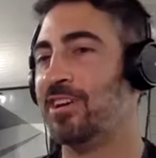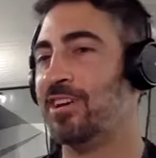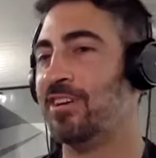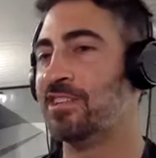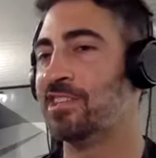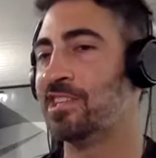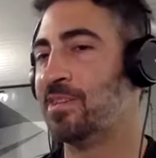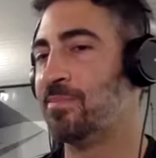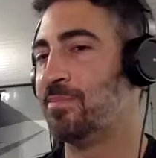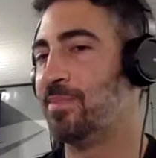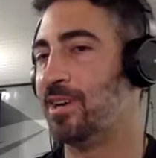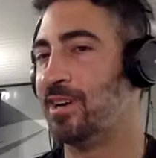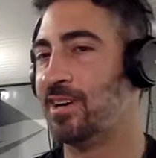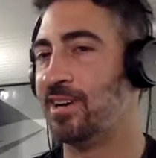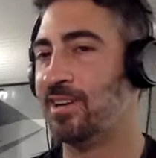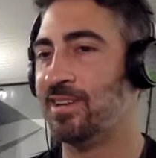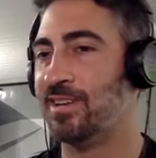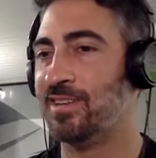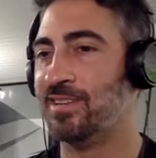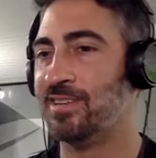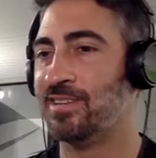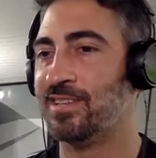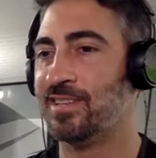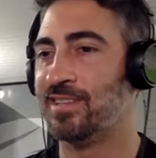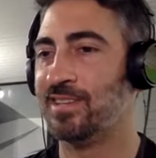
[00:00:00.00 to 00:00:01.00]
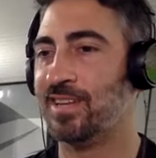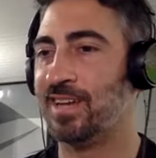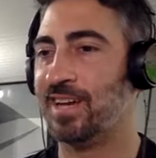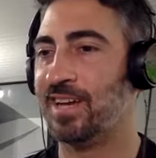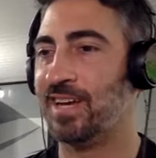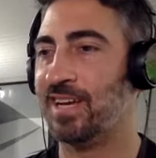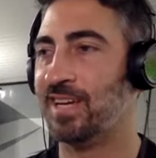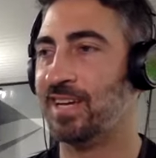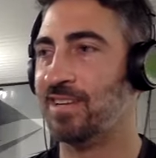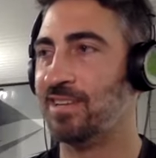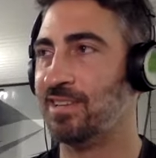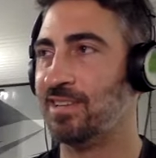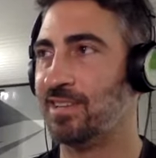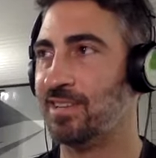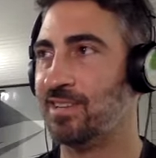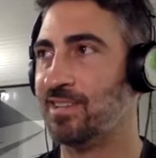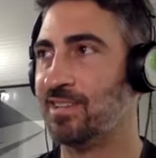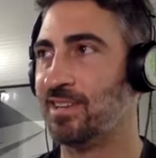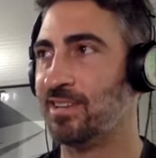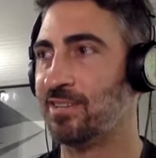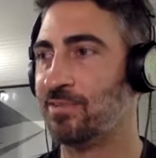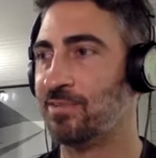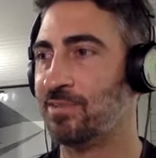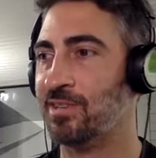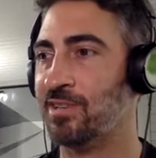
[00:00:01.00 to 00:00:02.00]
y'all jump on tonight,
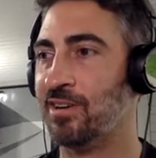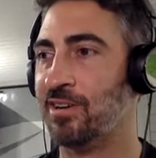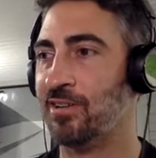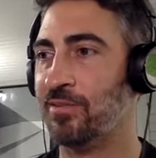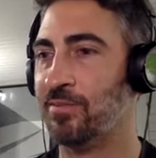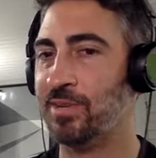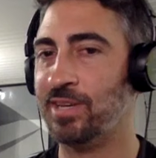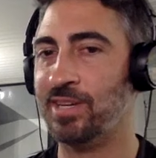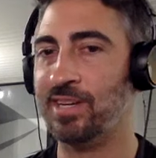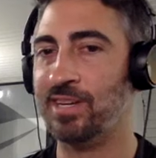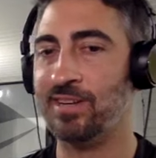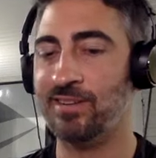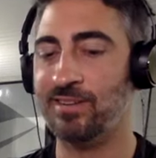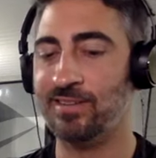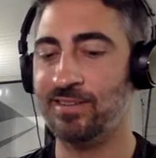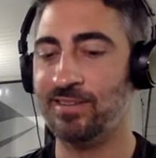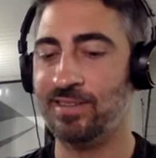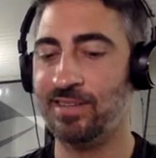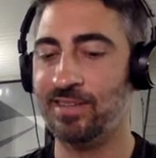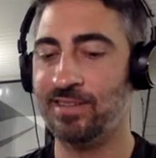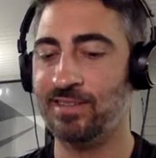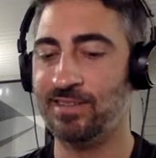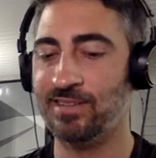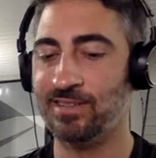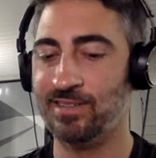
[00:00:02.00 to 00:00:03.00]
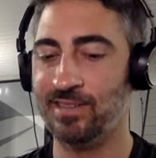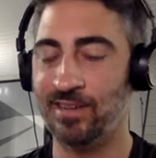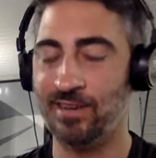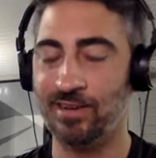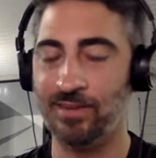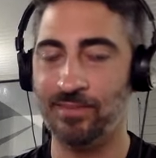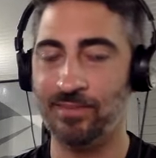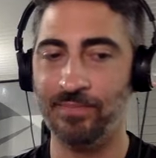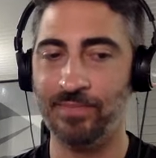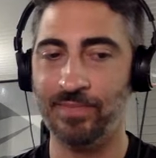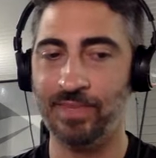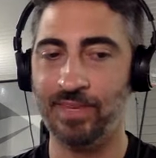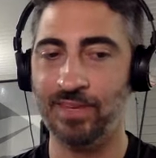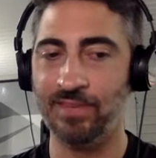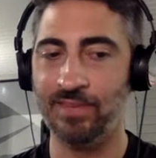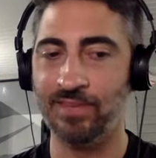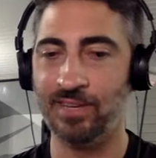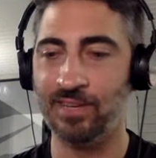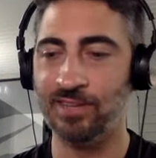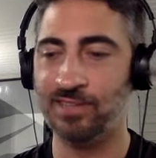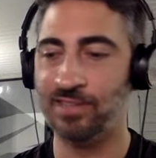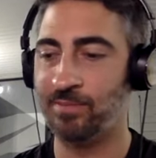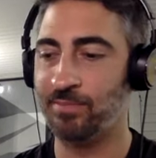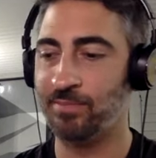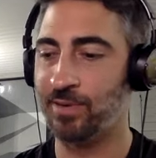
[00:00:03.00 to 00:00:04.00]
because that's when y'all be hearing this,
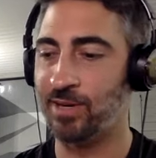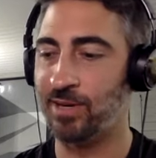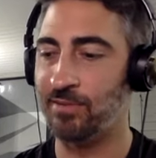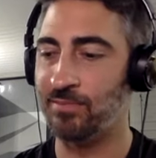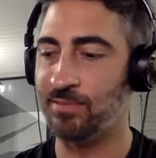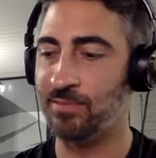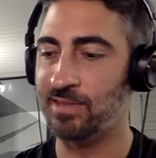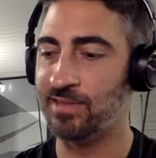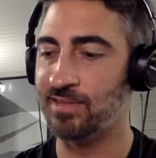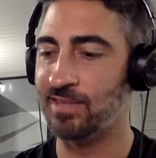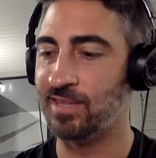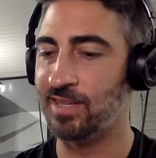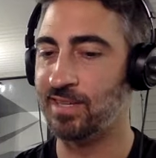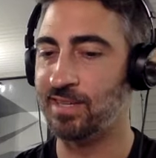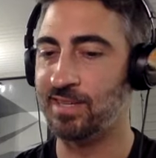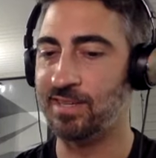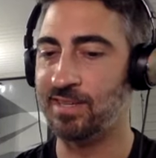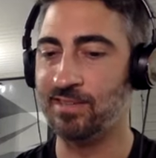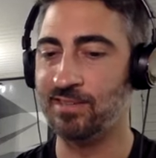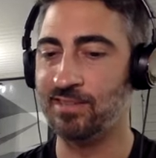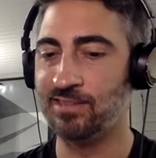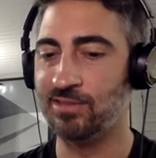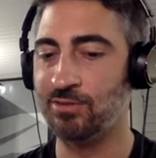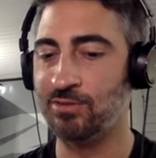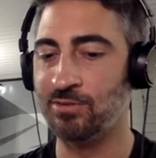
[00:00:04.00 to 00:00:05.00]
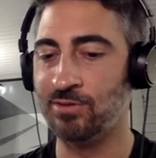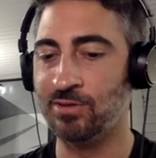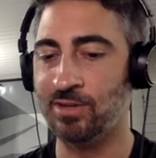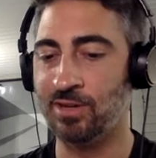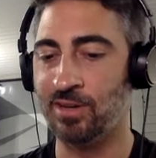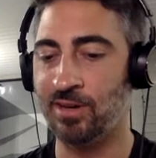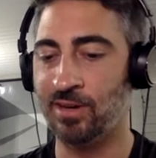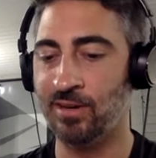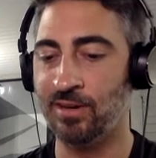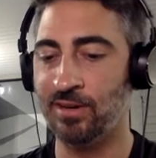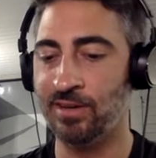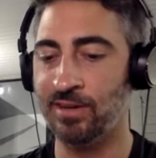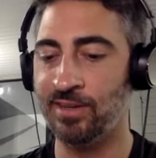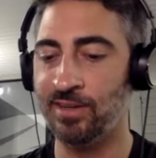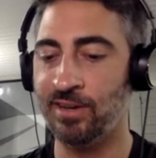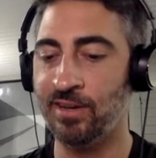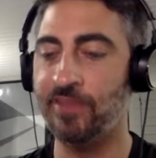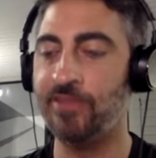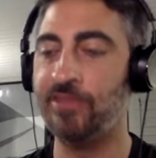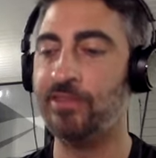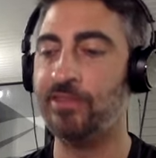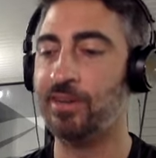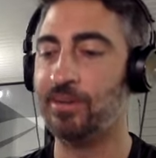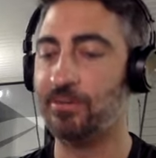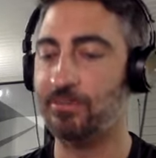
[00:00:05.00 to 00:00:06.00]
if y'all jump on Wednesday to the school call and
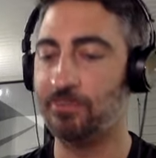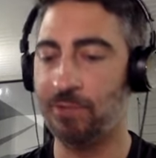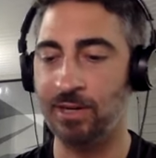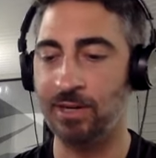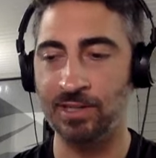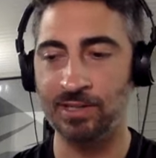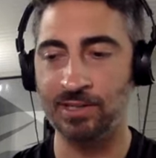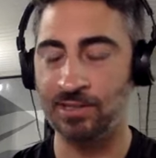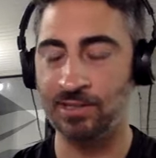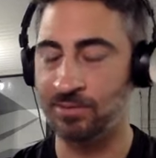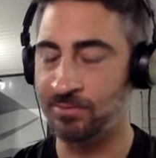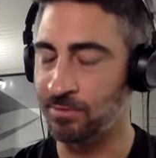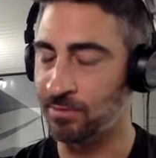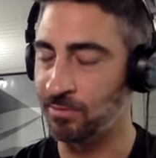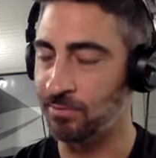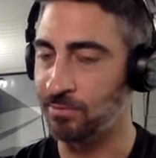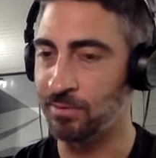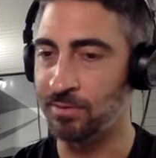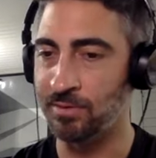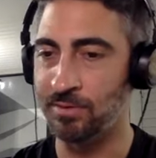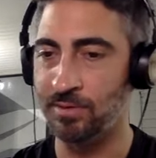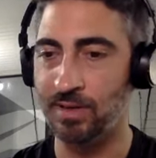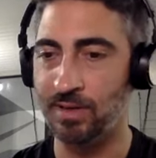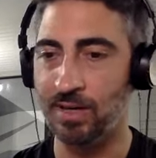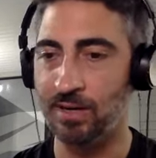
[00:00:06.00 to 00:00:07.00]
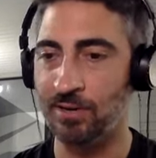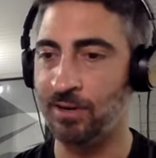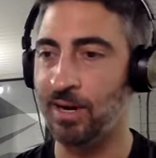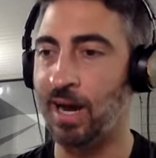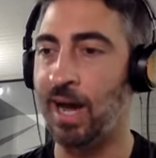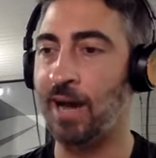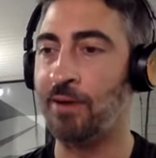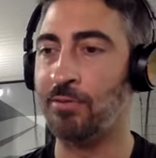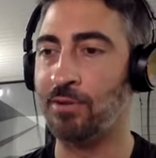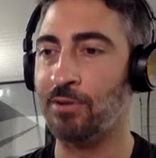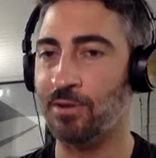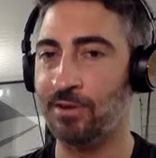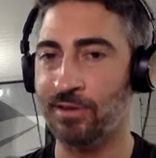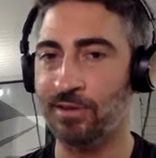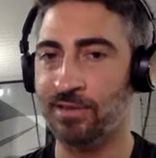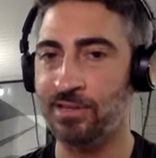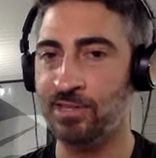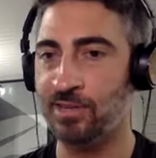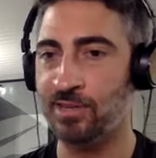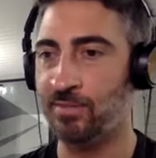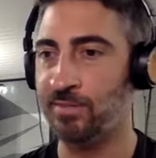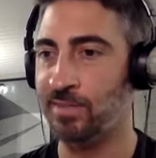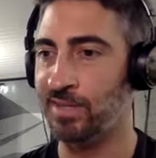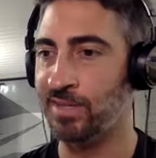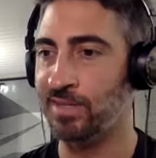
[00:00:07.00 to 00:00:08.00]
y'all do have questions, I will
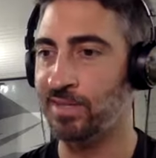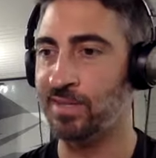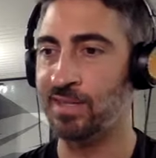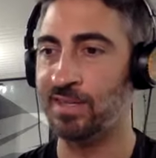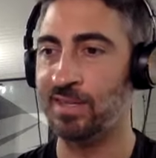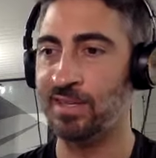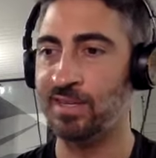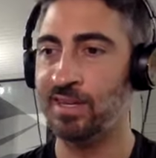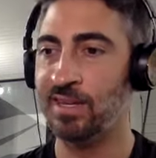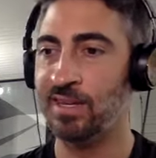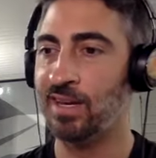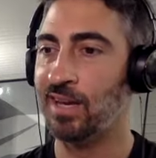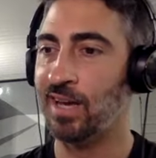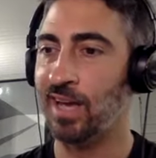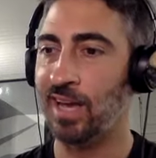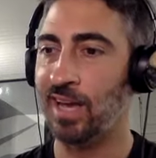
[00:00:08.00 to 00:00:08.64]
legitimately. Yeah, I'll